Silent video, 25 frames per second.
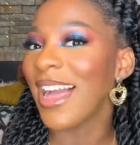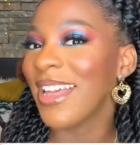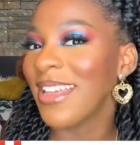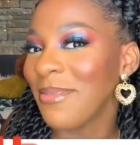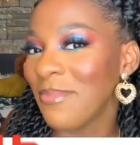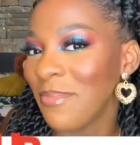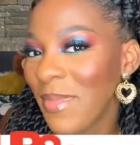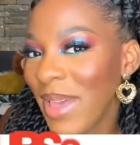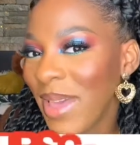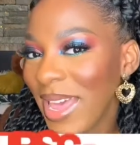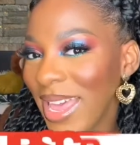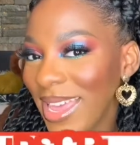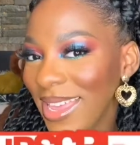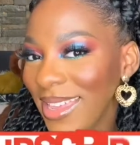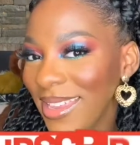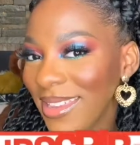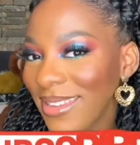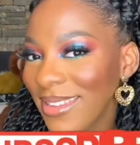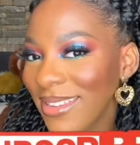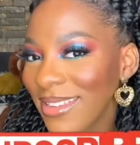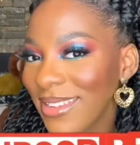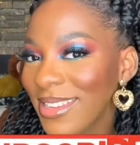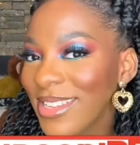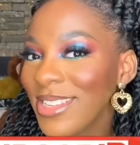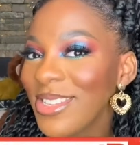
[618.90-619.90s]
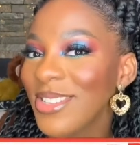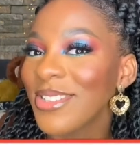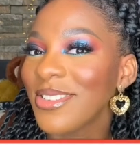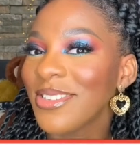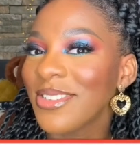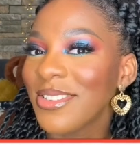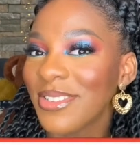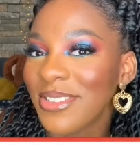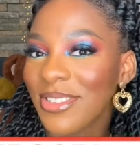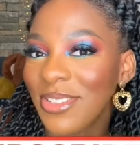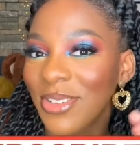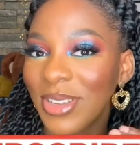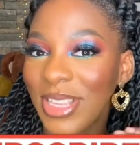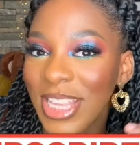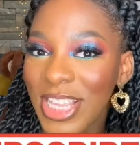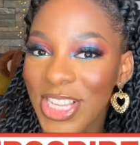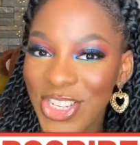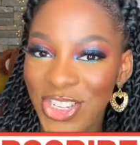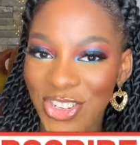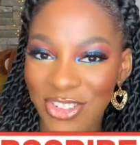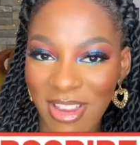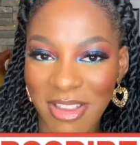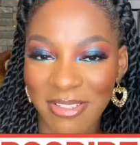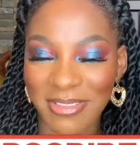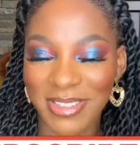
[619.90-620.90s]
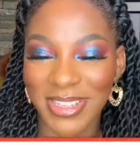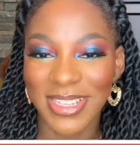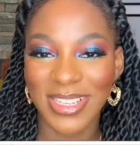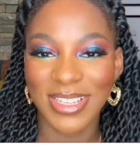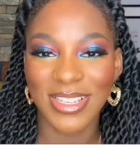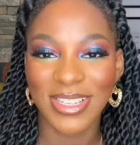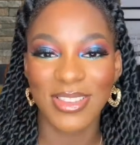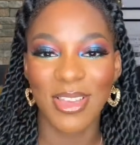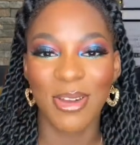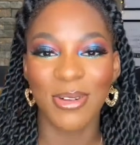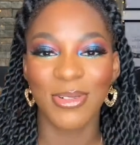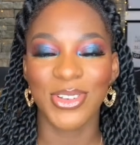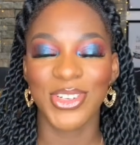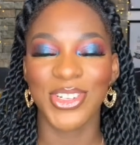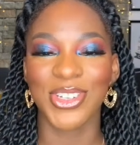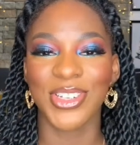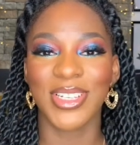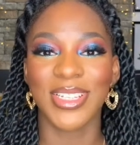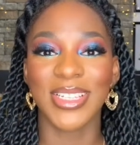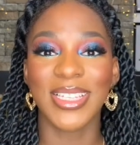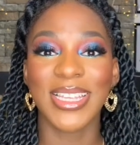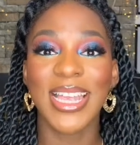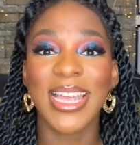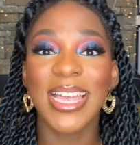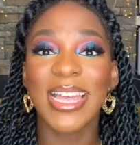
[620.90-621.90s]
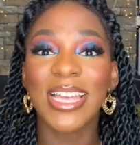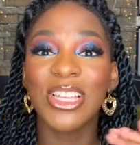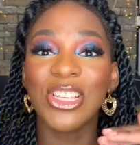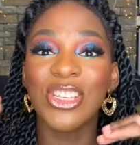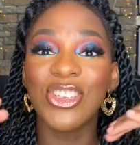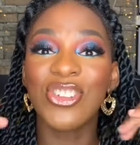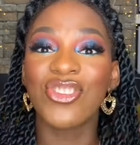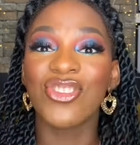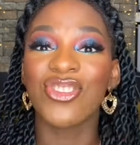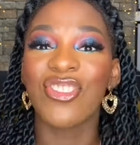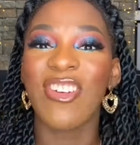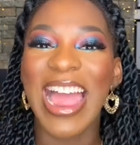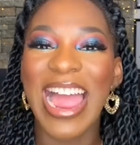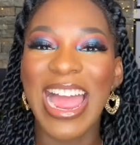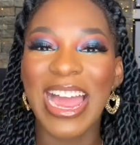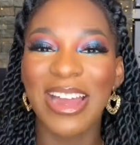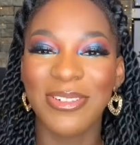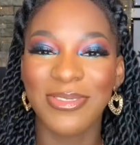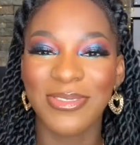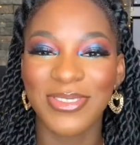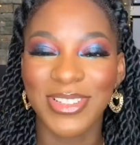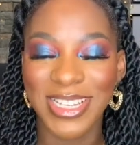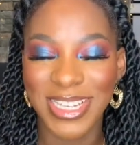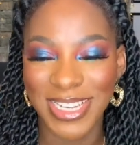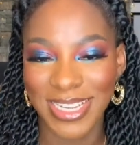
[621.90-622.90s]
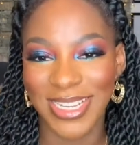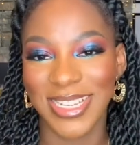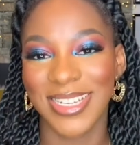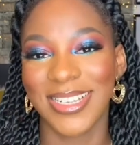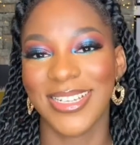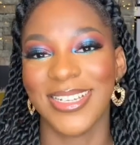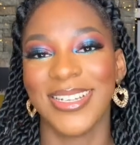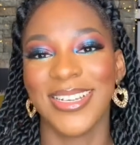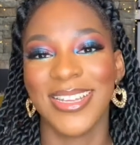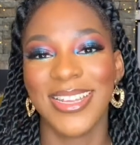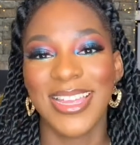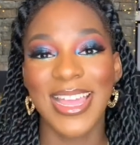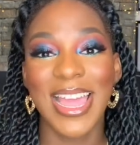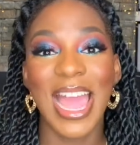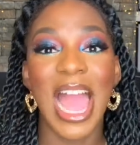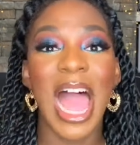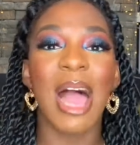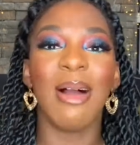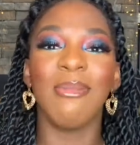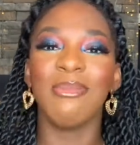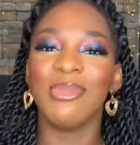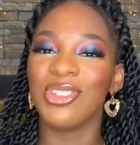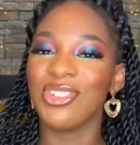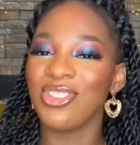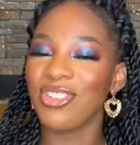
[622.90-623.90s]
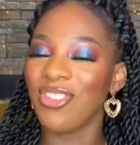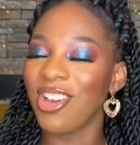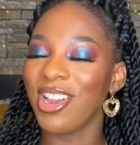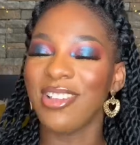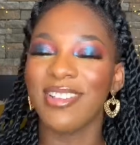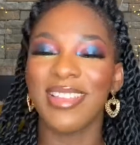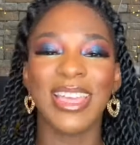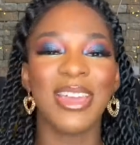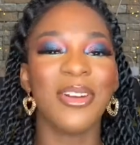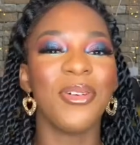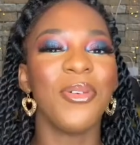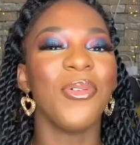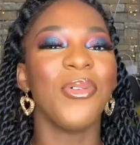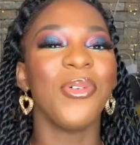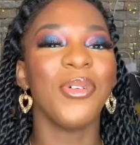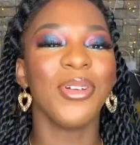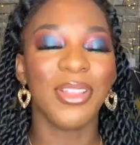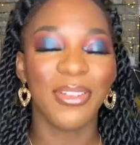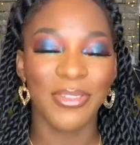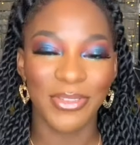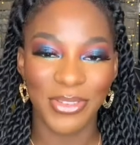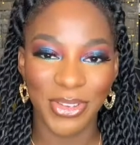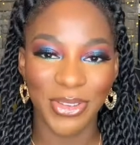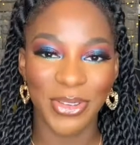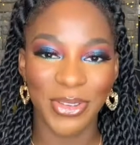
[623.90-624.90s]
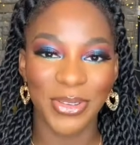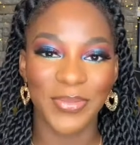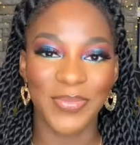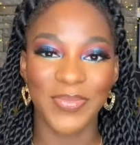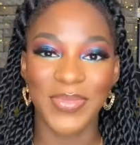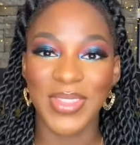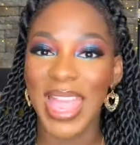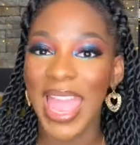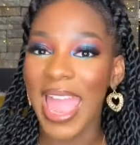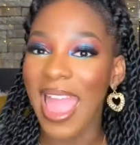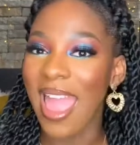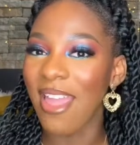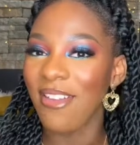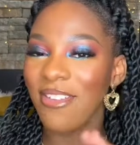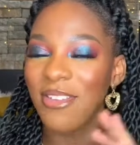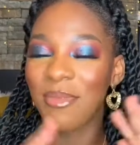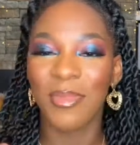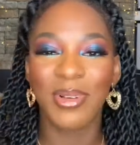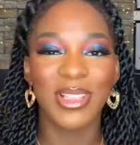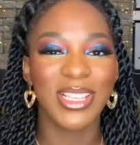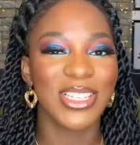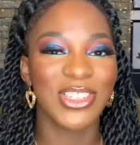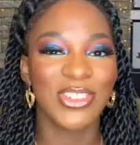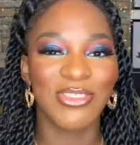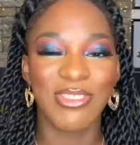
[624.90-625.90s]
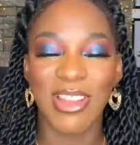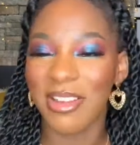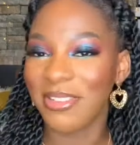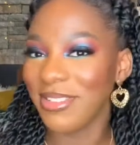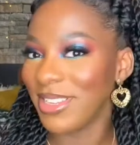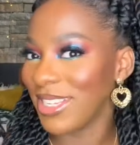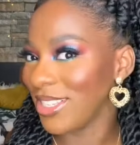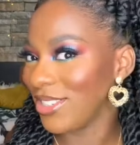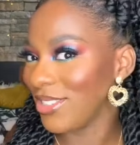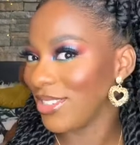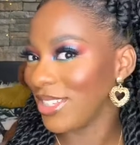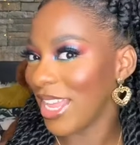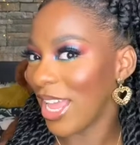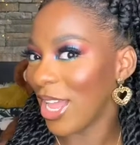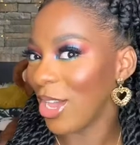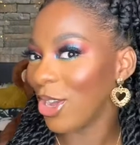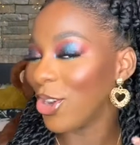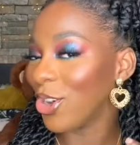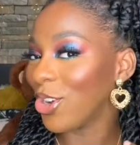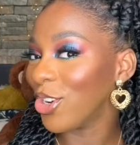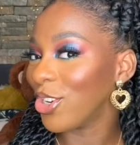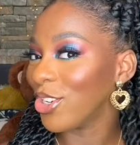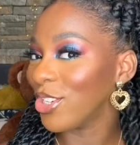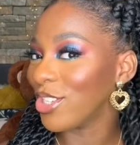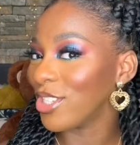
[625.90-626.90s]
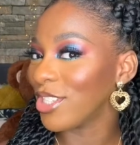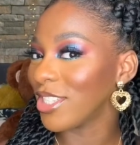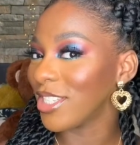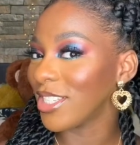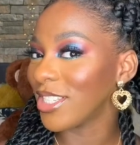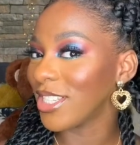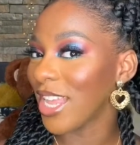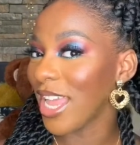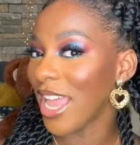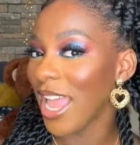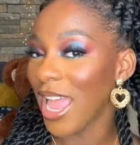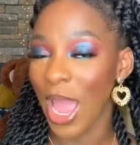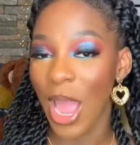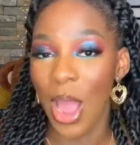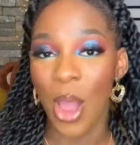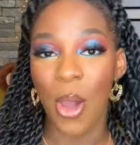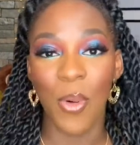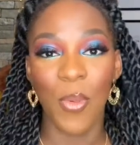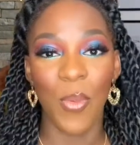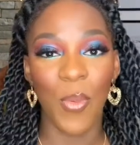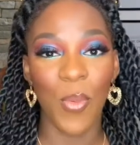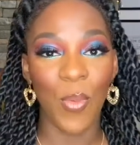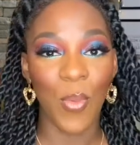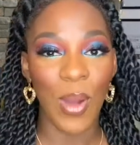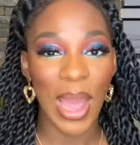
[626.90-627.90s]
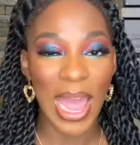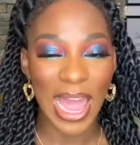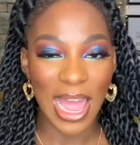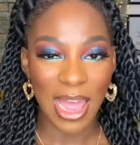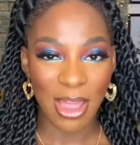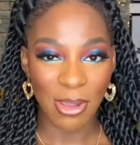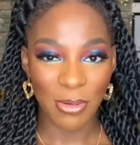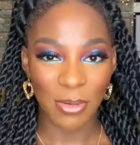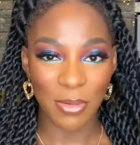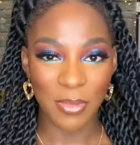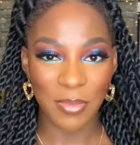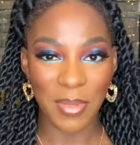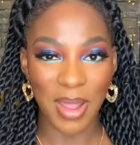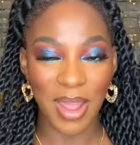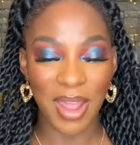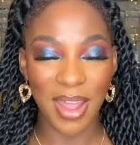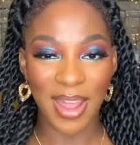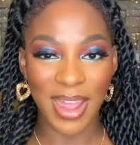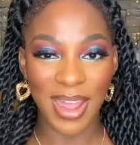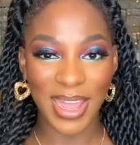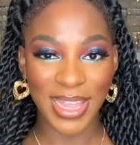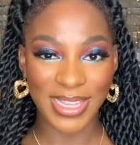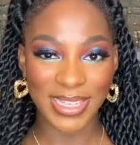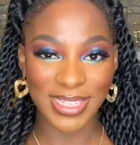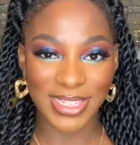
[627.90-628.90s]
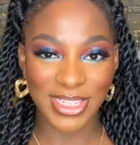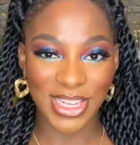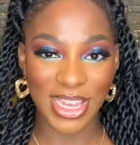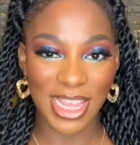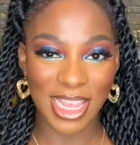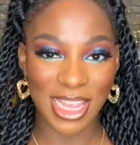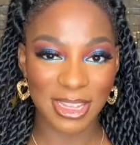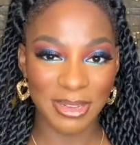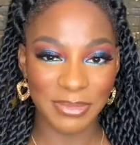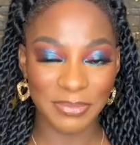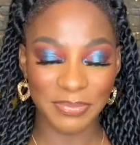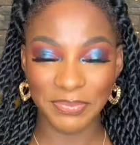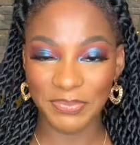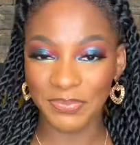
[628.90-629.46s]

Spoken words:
Mate, you're gonna drown in this ocean. Drown. I'm drowning all of you. Everybody's drowning today because wow, my eyes, yeah.